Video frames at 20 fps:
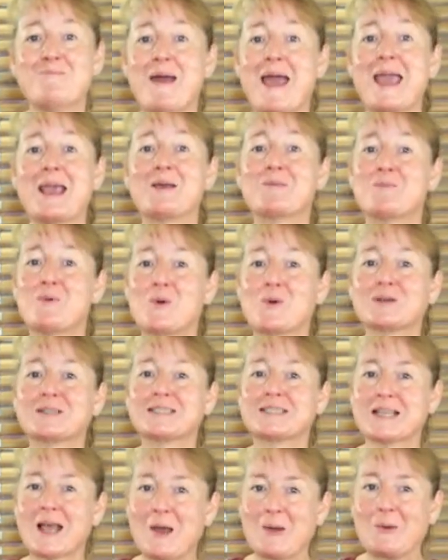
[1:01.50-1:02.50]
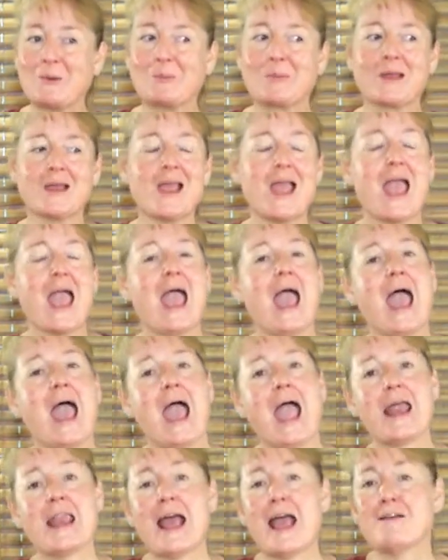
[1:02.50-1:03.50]
make more soap.
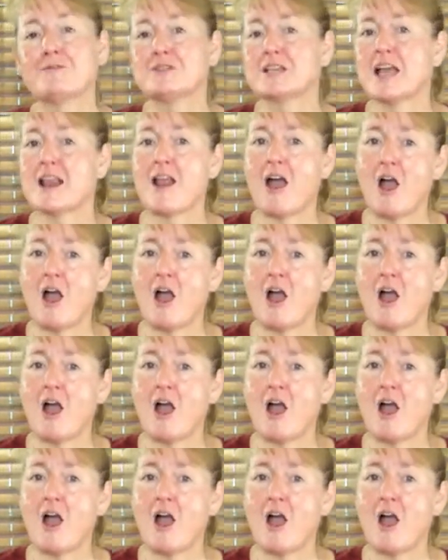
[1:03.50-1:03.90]
And I've done